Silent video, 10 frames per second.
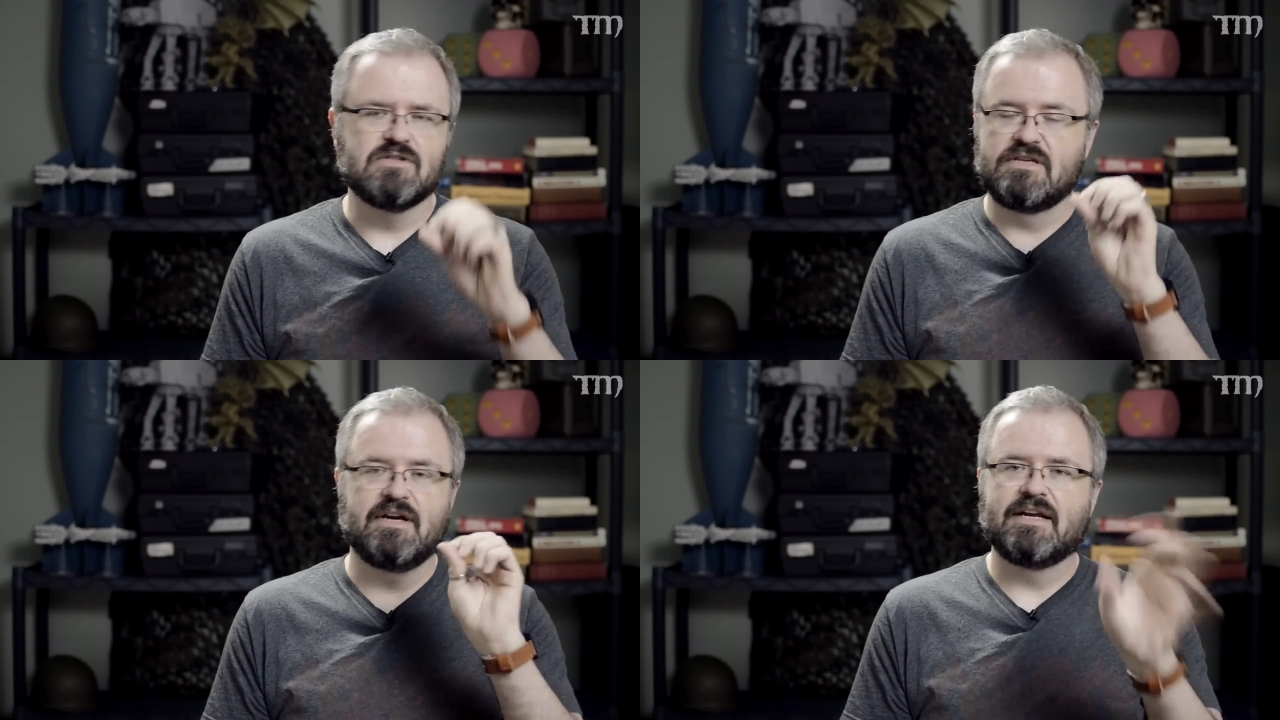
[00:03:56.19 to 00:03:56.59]

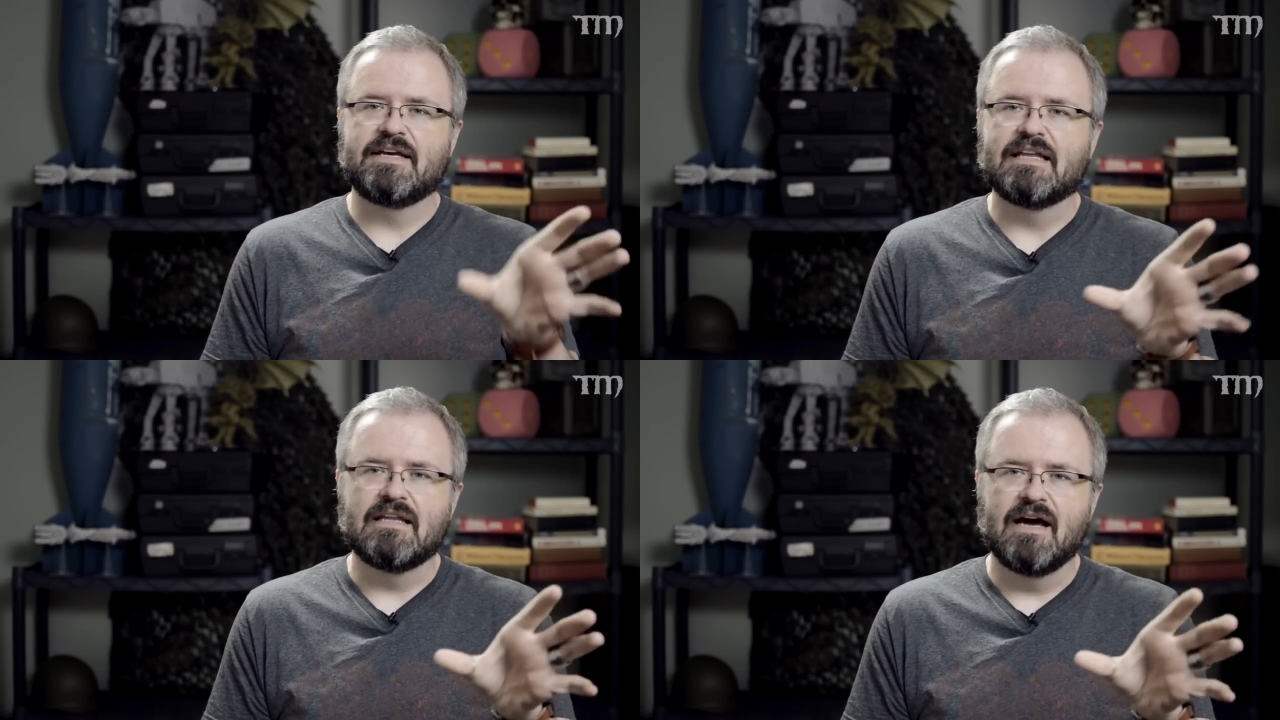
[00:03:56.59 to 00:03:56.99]
and you got to
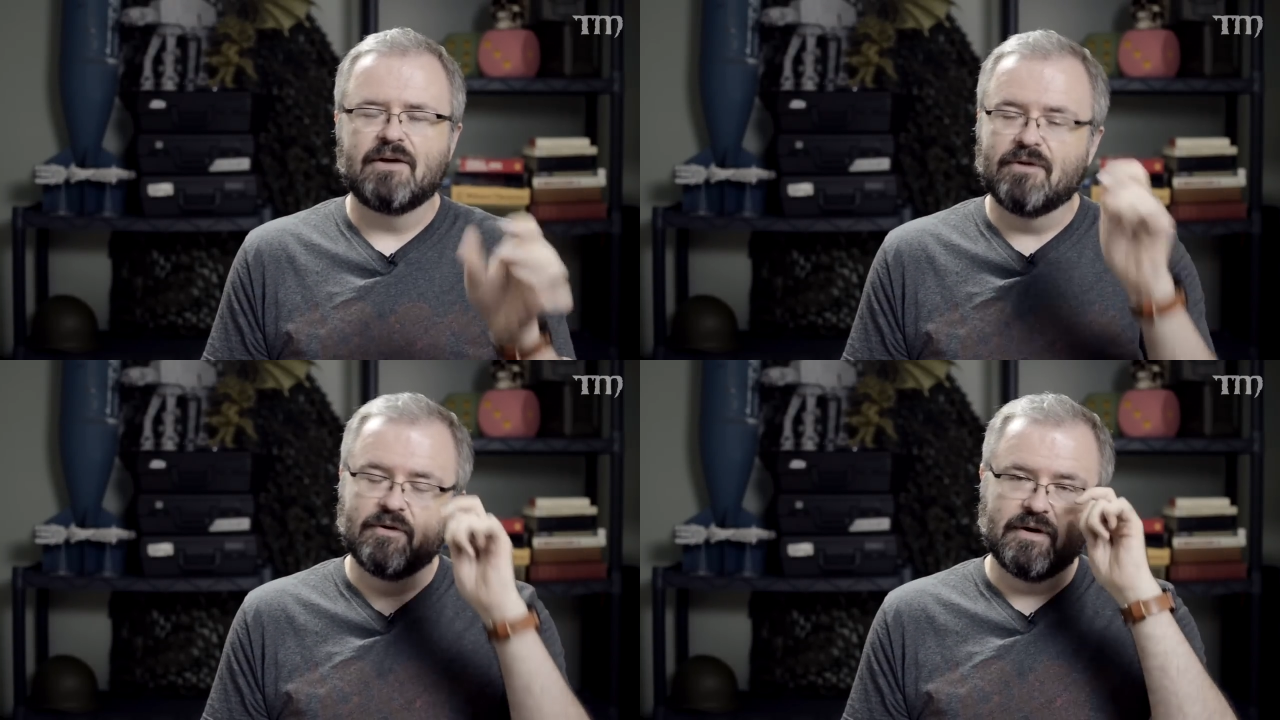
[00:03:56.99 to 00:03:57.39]
get in line
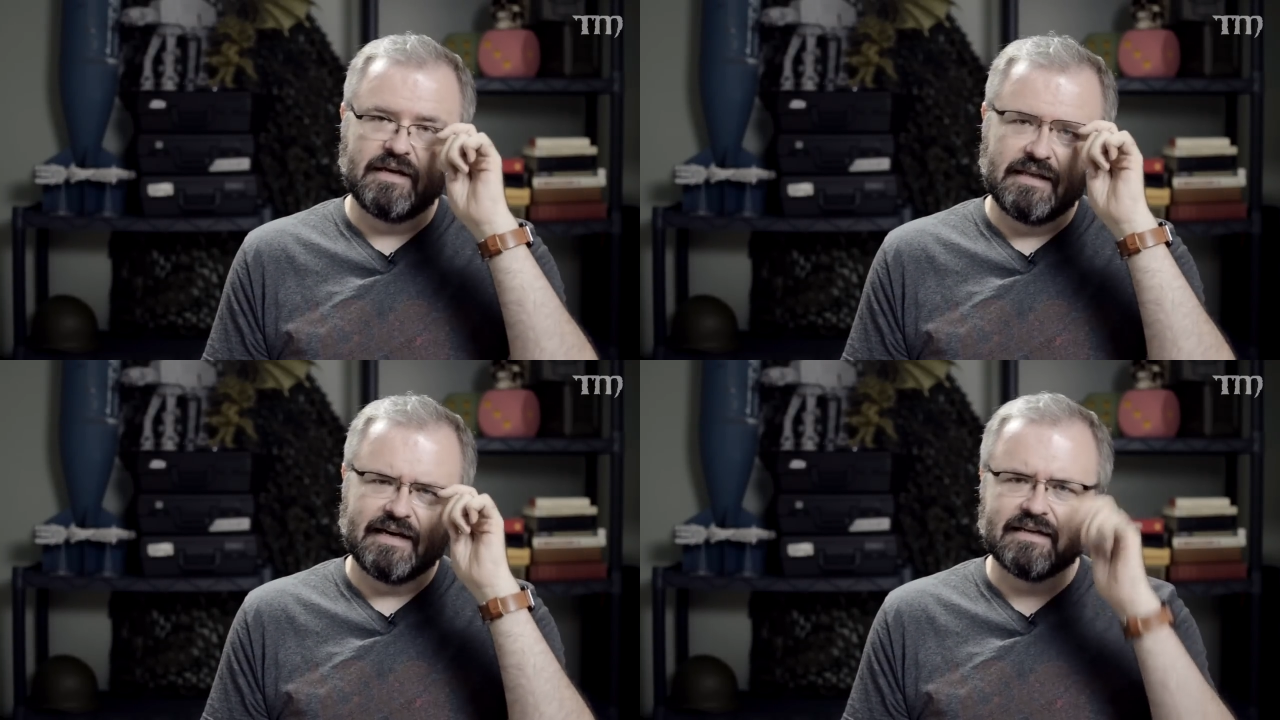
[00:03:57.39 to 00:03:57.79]
right away
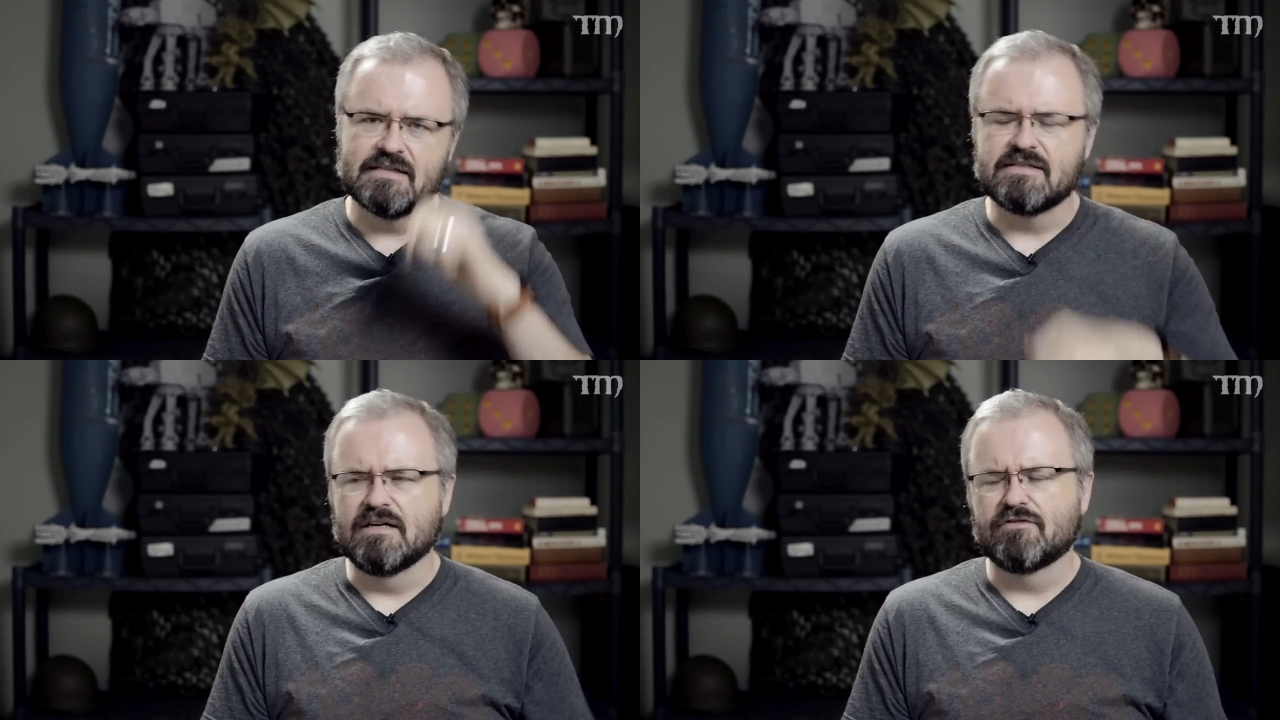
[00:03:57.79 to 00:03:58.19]
and that kind of
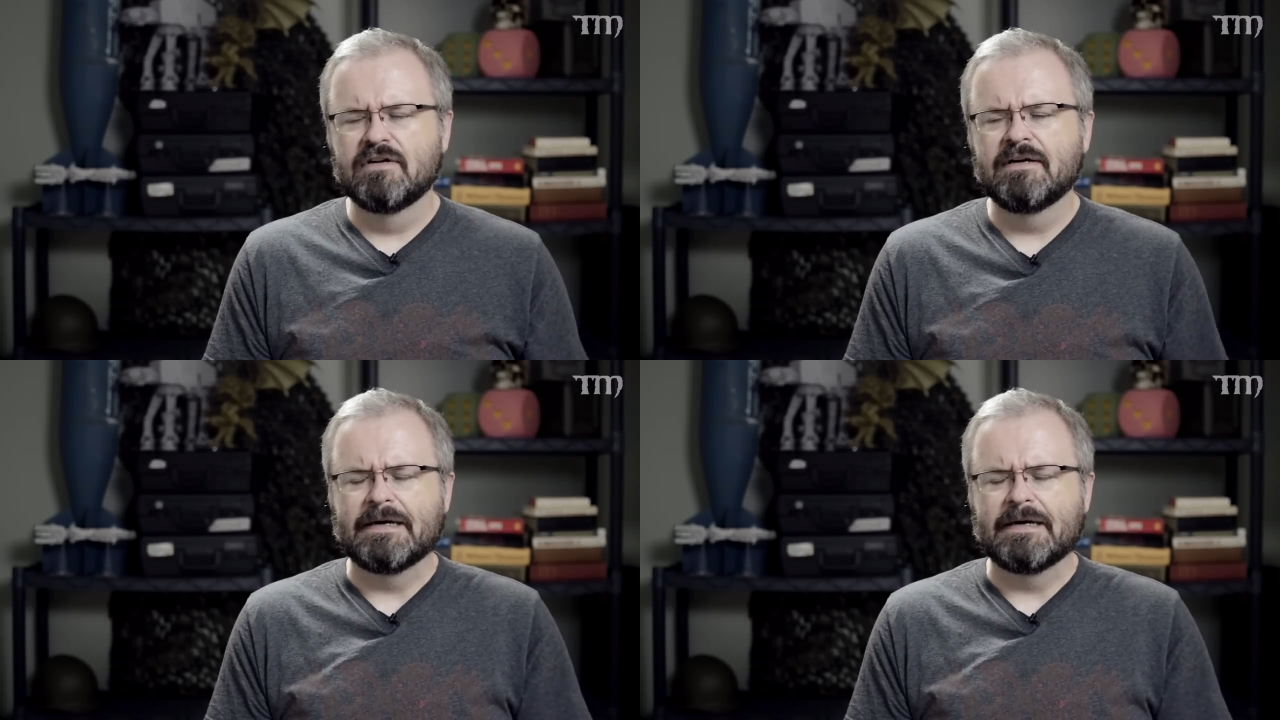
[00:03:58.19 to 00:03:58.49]
stuff.